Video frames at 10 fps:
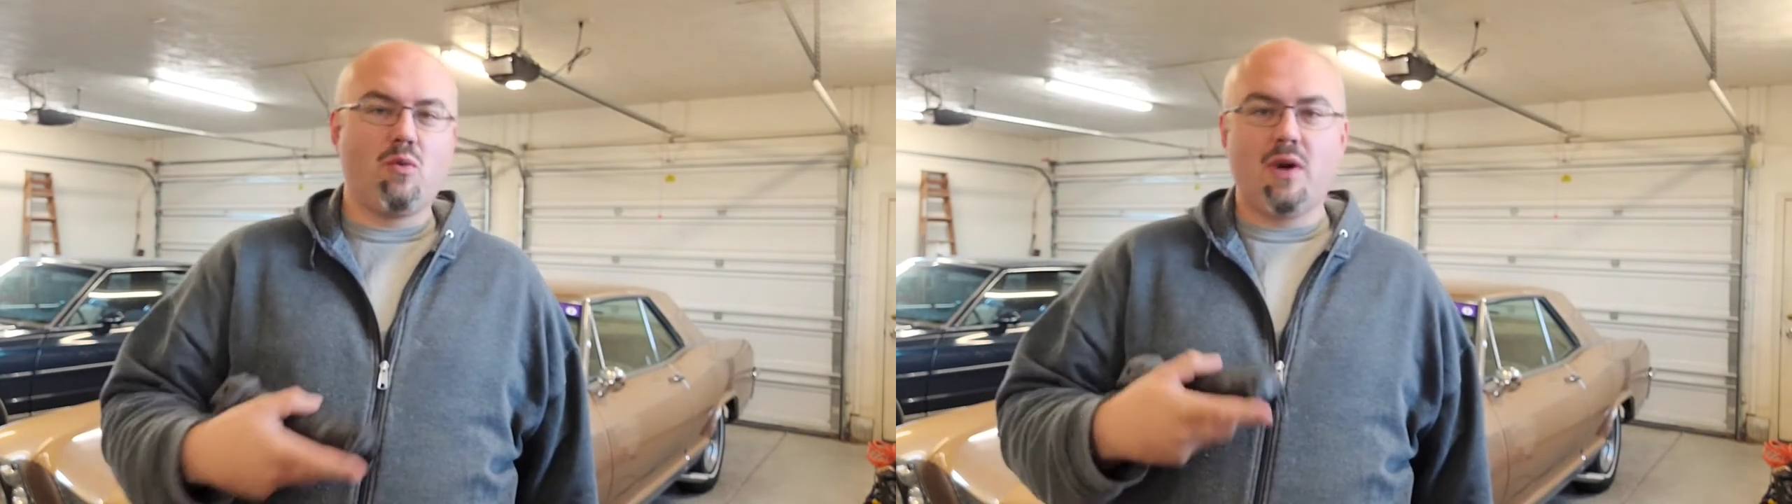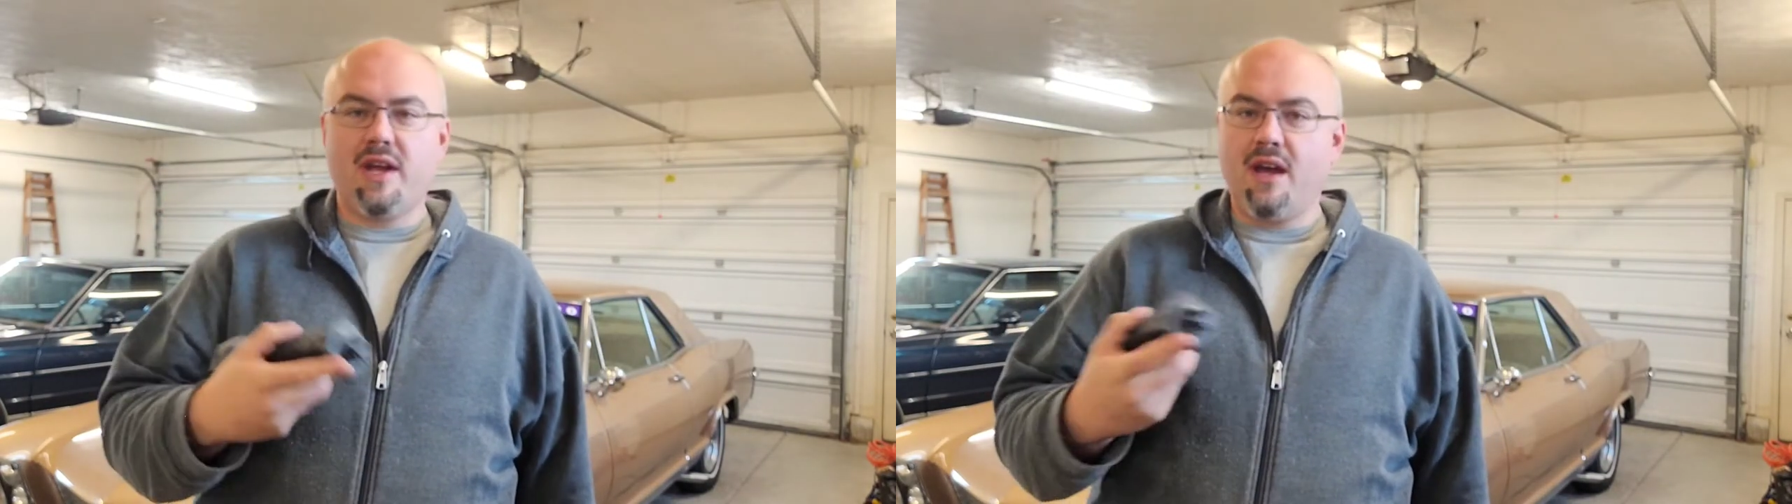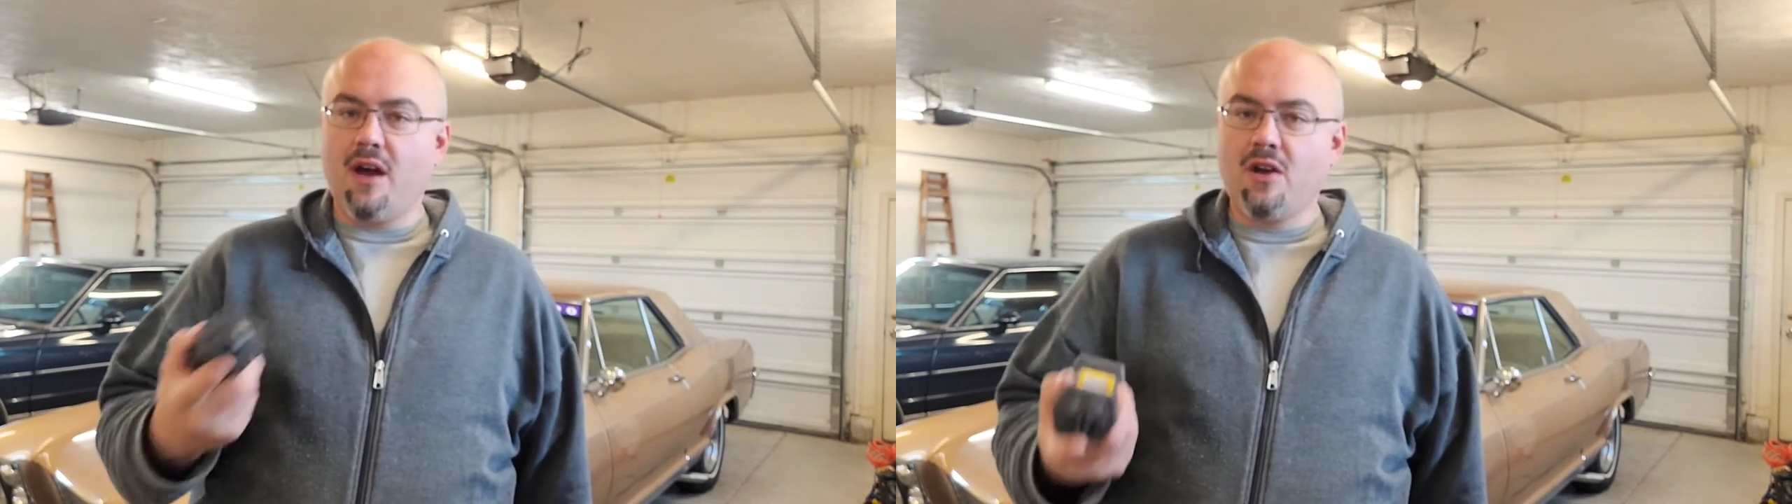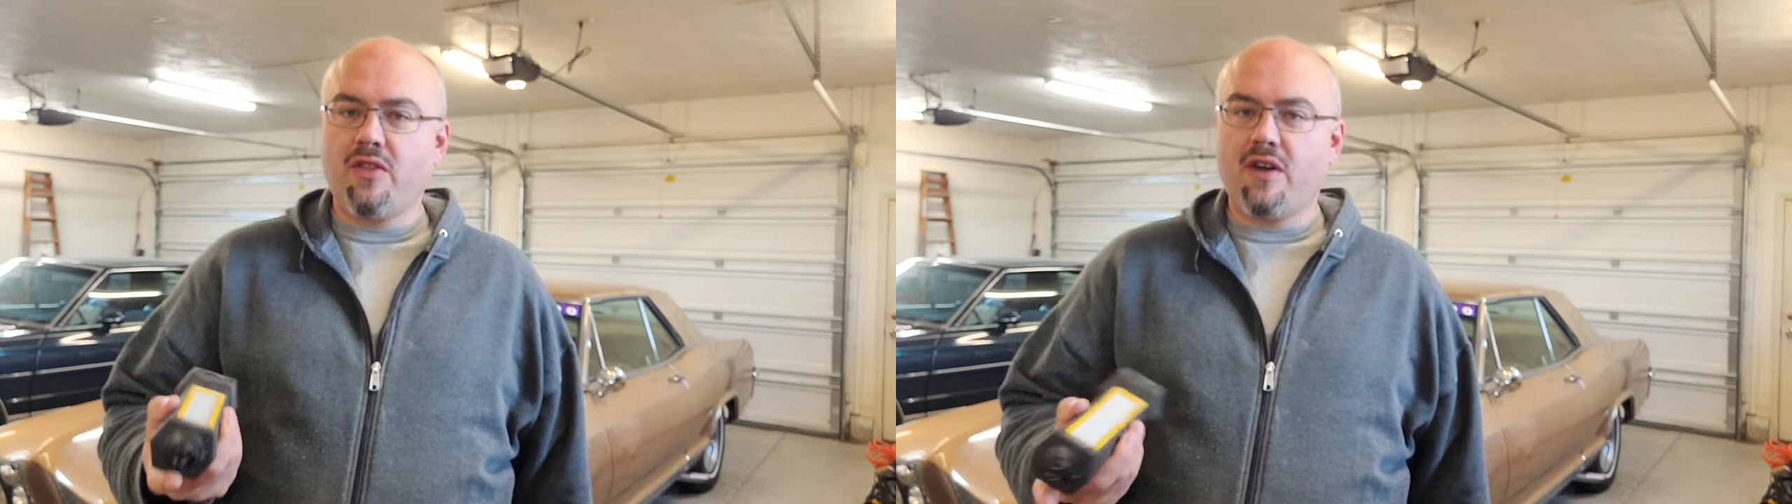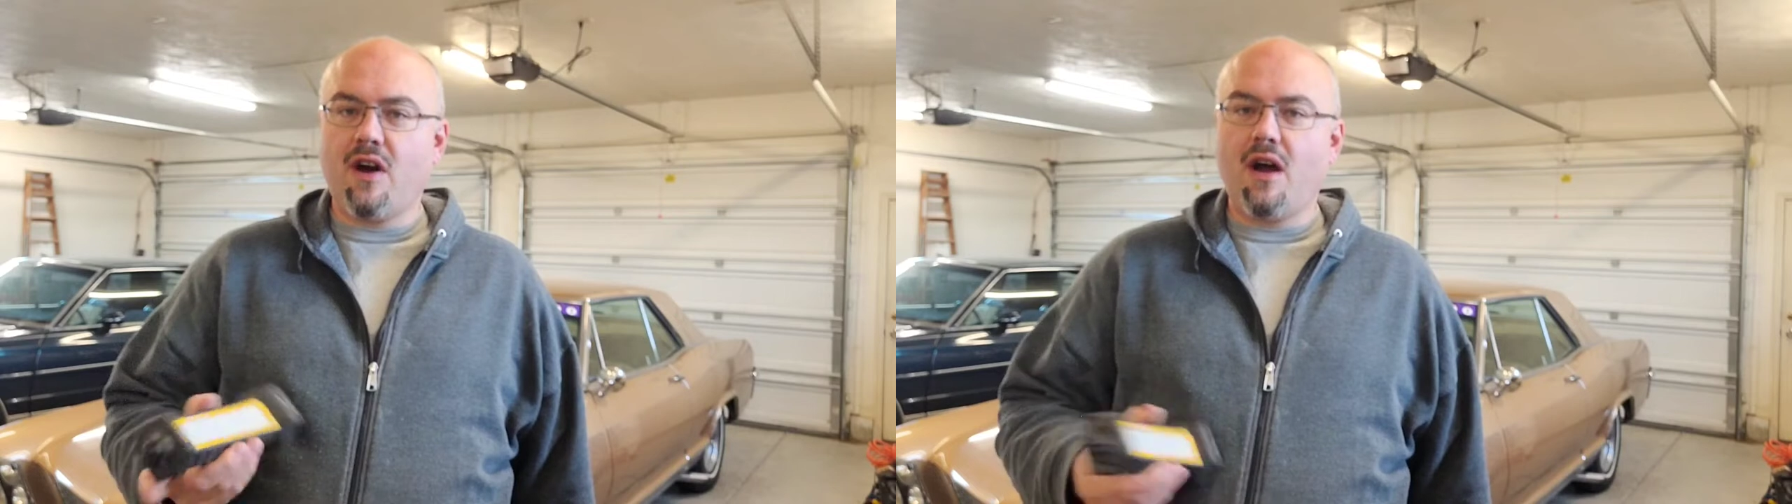working under
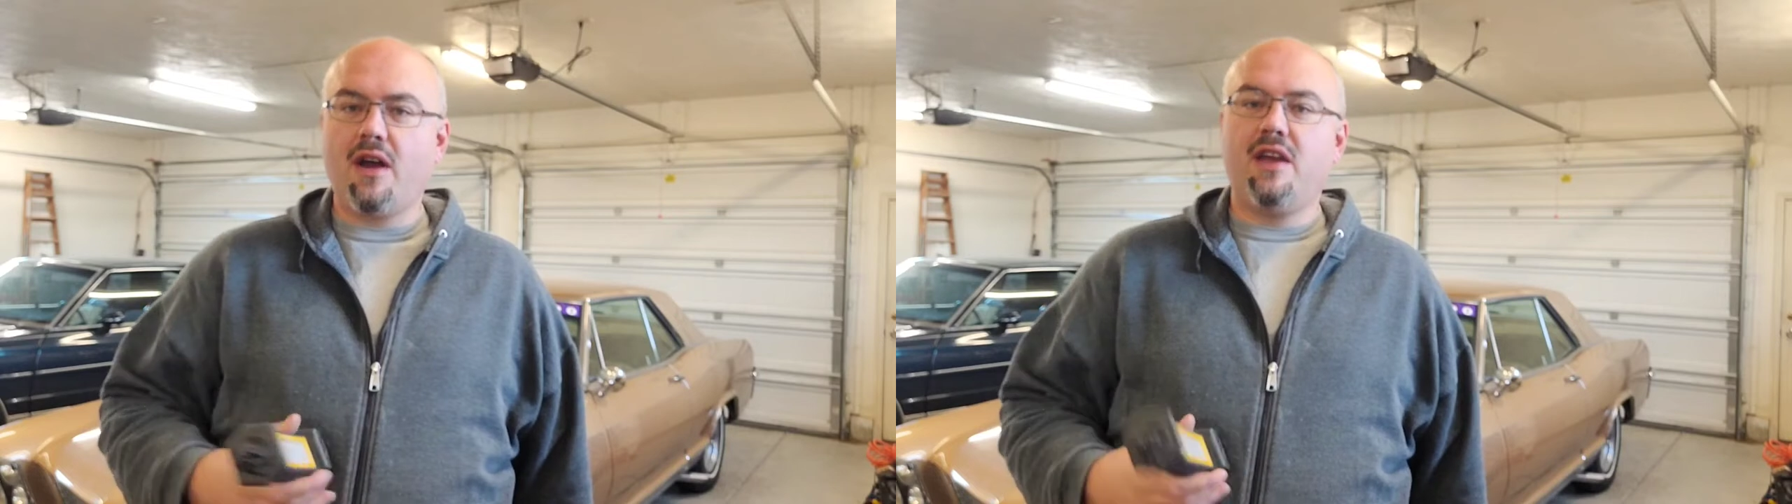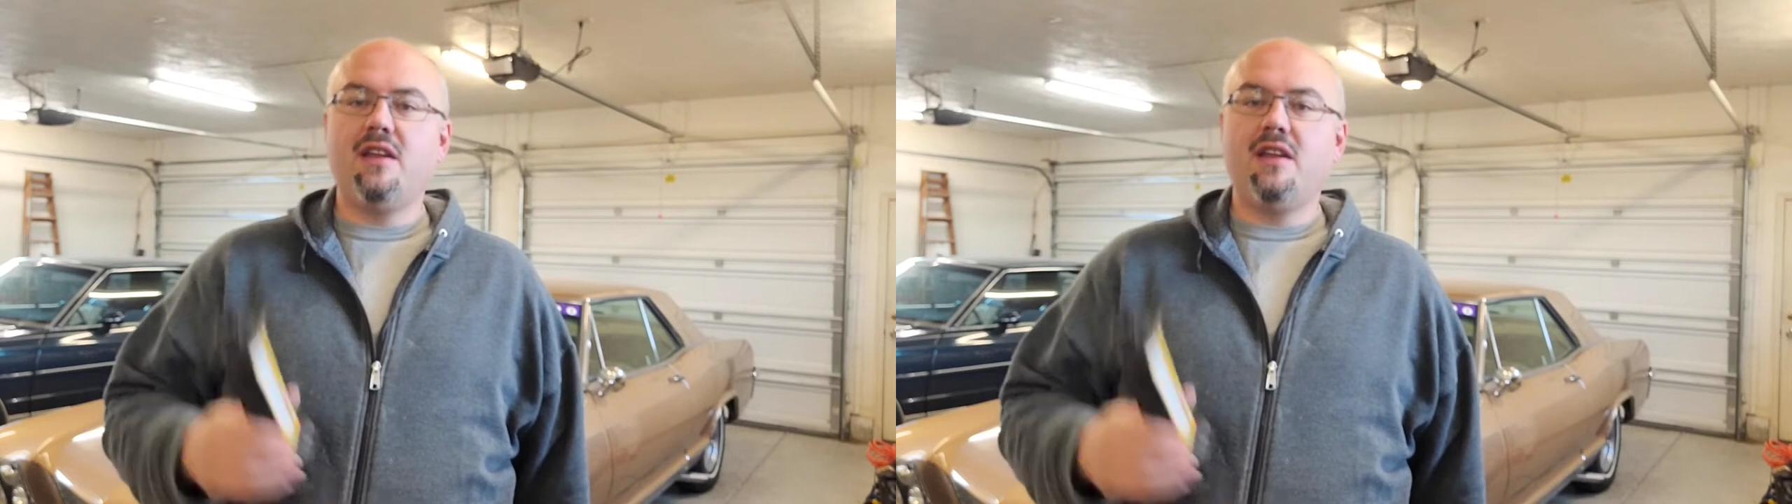the car,